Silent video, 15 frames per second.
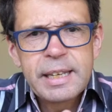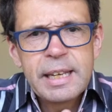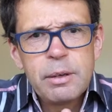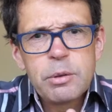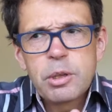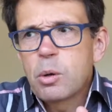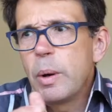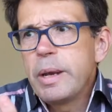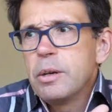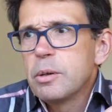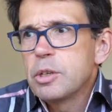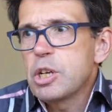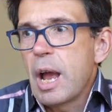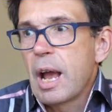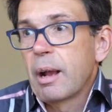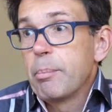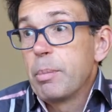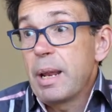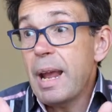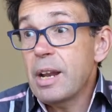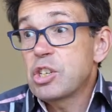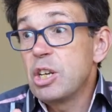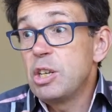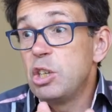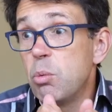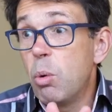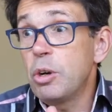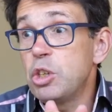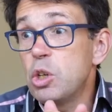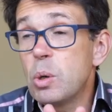kill the queen or jack. But actually
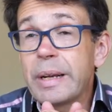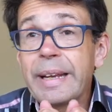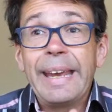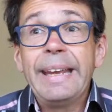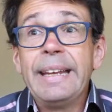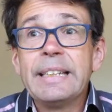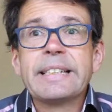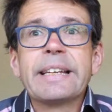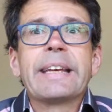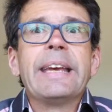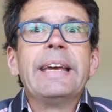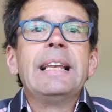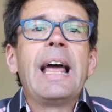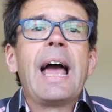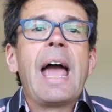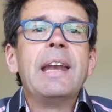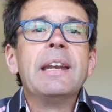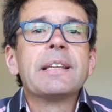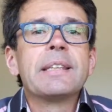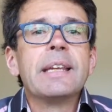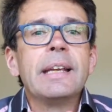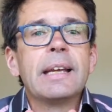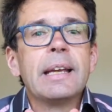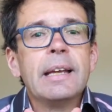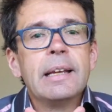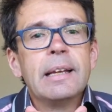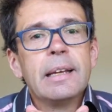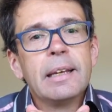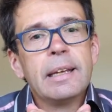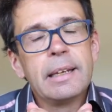you want your king to kill anything
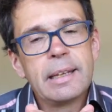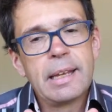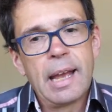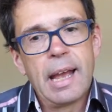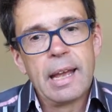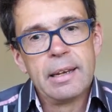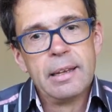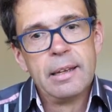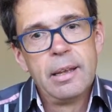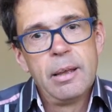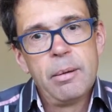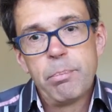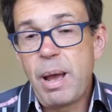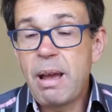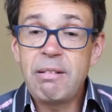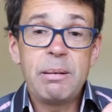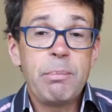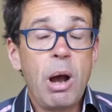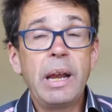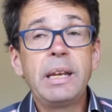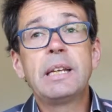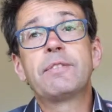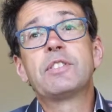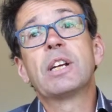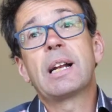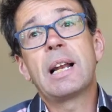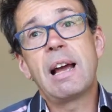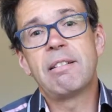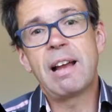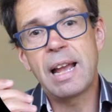it can. Bear in mind, if de
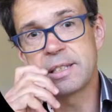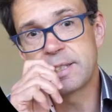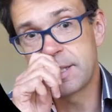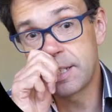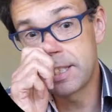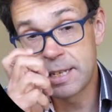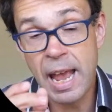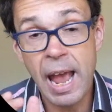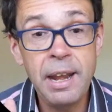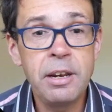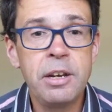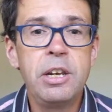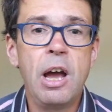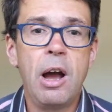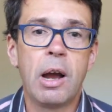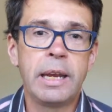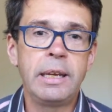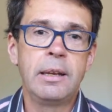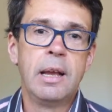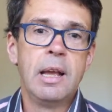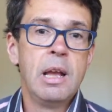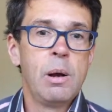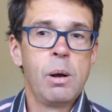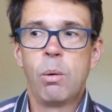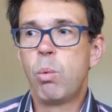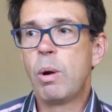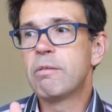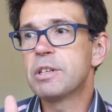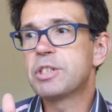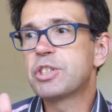Cleyre has the 10 and 9,
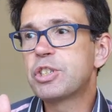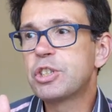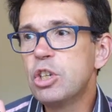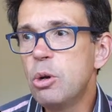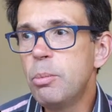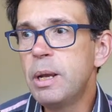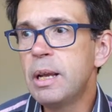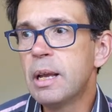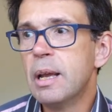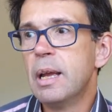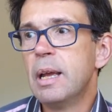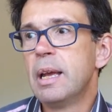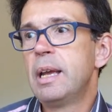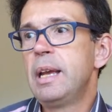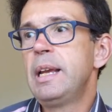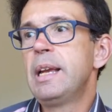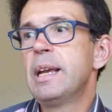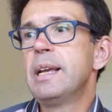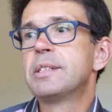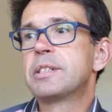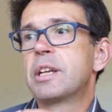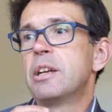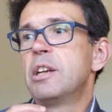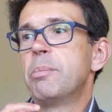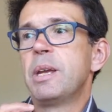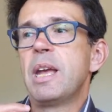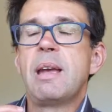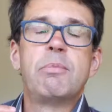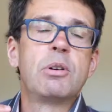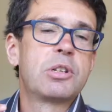we're assuming he is going to
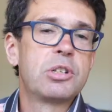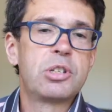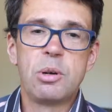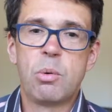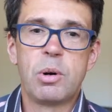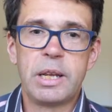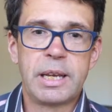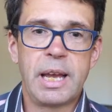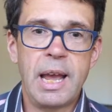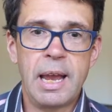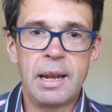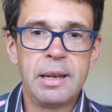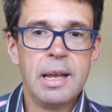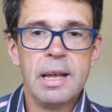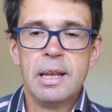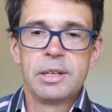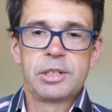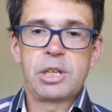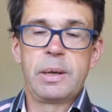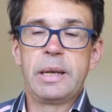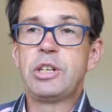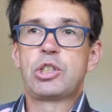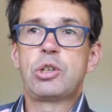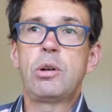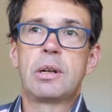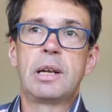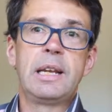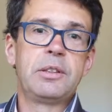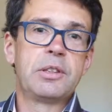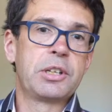be able to do what he can. So he
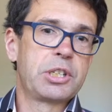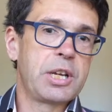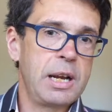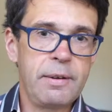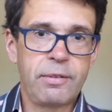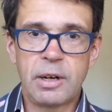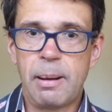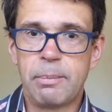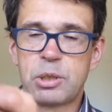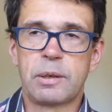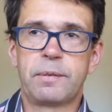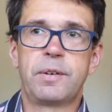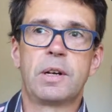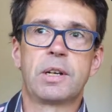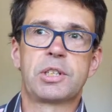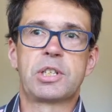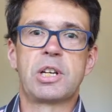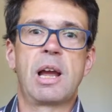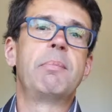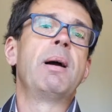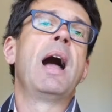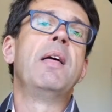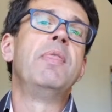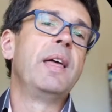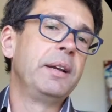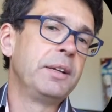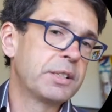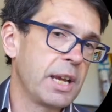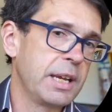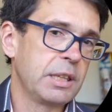should lead the 10 of clubs the first time and
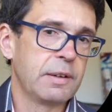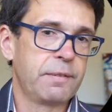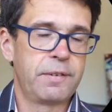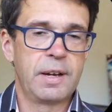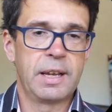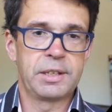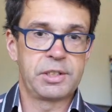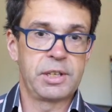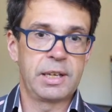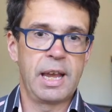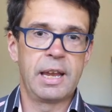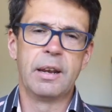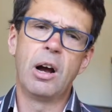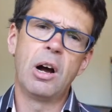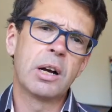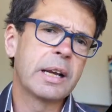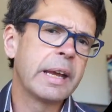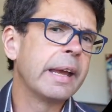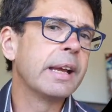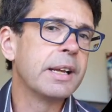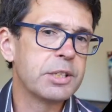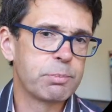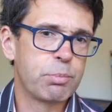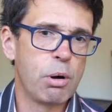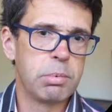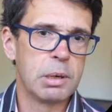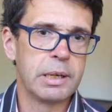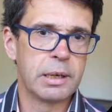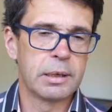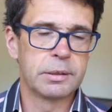then take the finesse again. Our king is
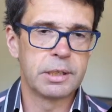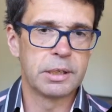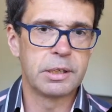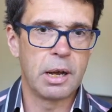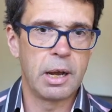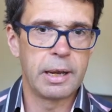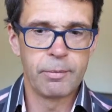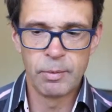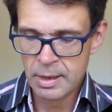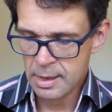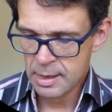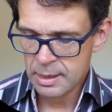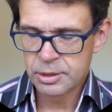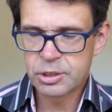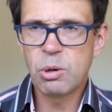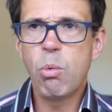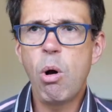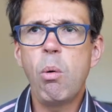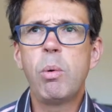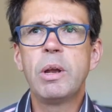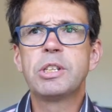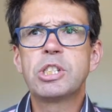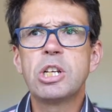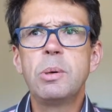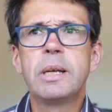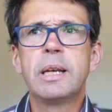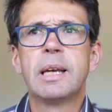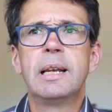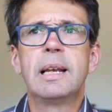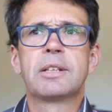probably going to die. So what we're
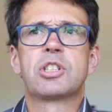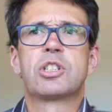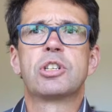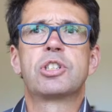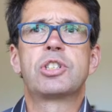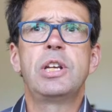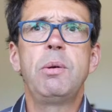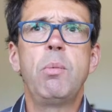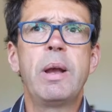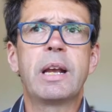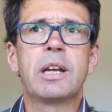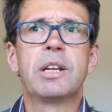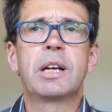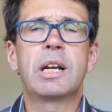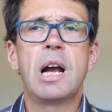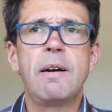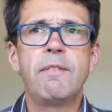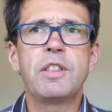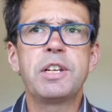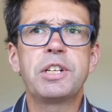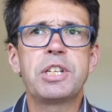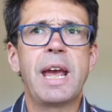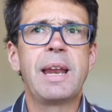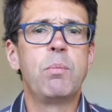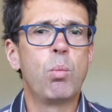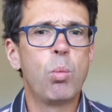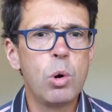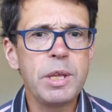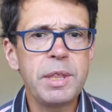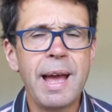doing here, let's just see, we're going to cover the
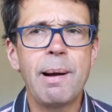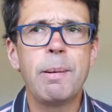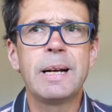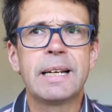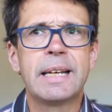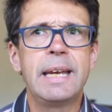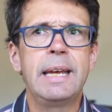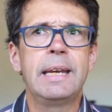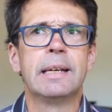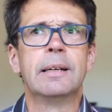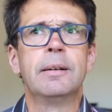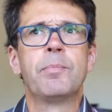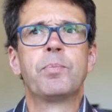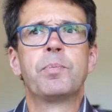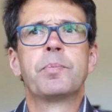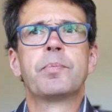10 with our king.